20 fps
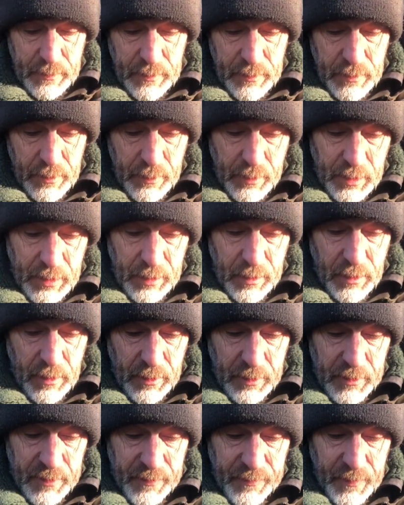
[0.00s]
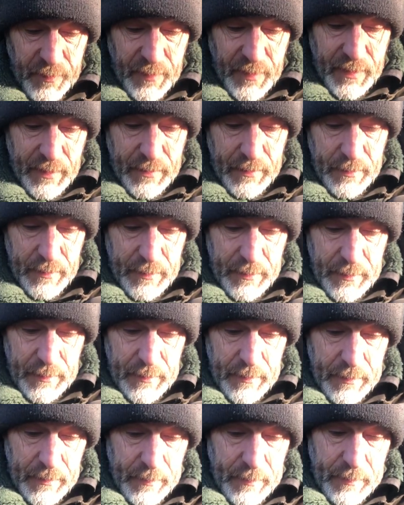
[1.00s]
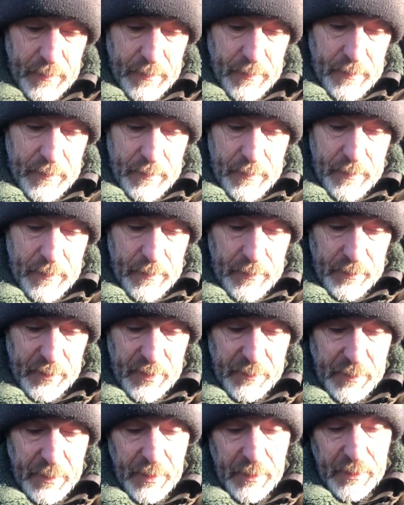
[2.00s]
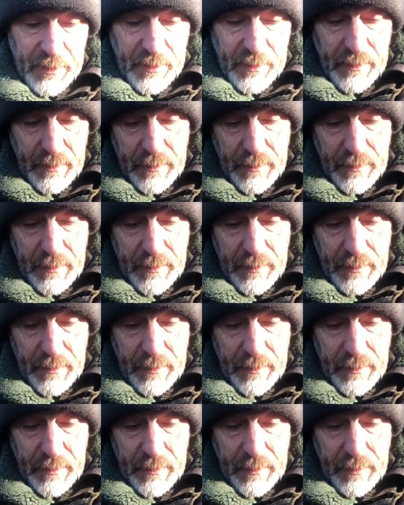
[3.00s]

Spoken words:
you could lark's foot that, I suppose,